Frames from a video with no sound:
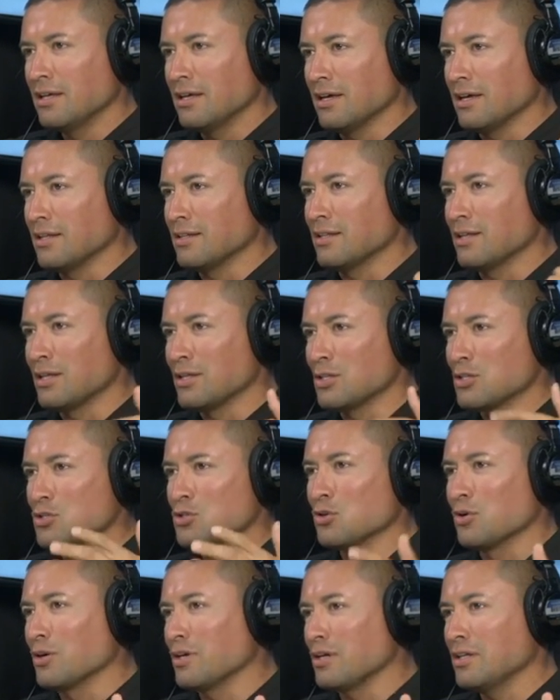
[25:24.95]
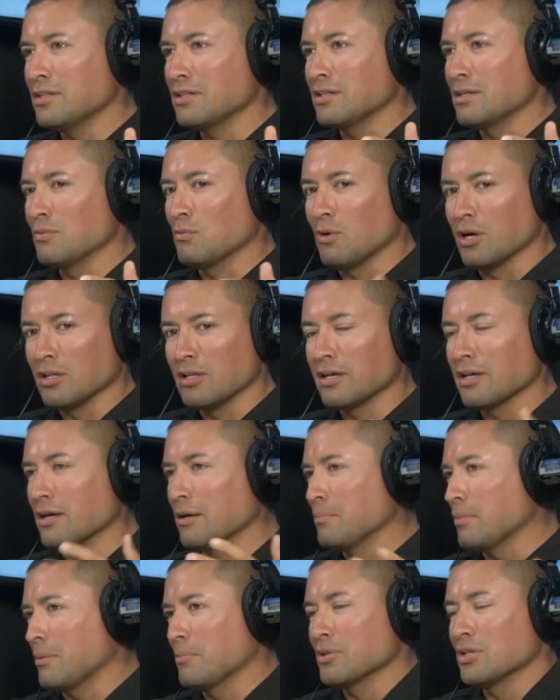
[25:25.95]
and and enjoy it while I
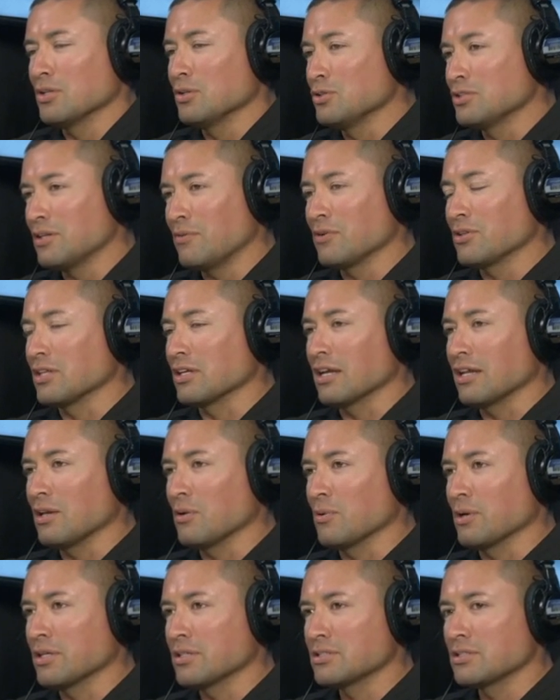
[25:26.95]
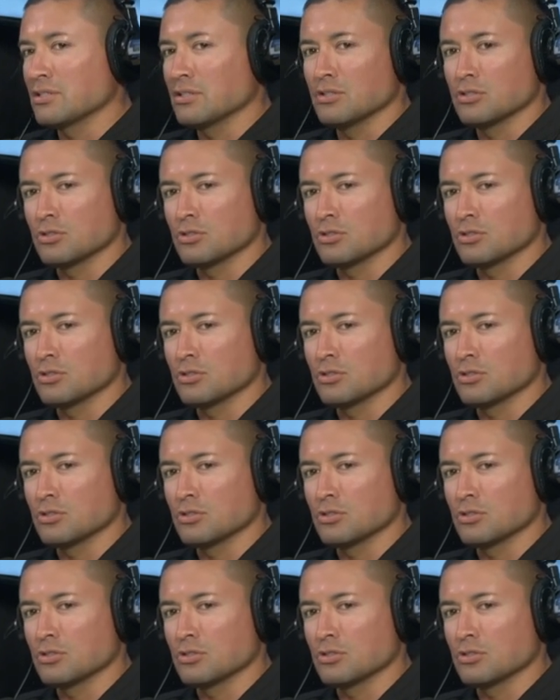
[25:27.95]
I'm, I'm gonna lose everything anyways.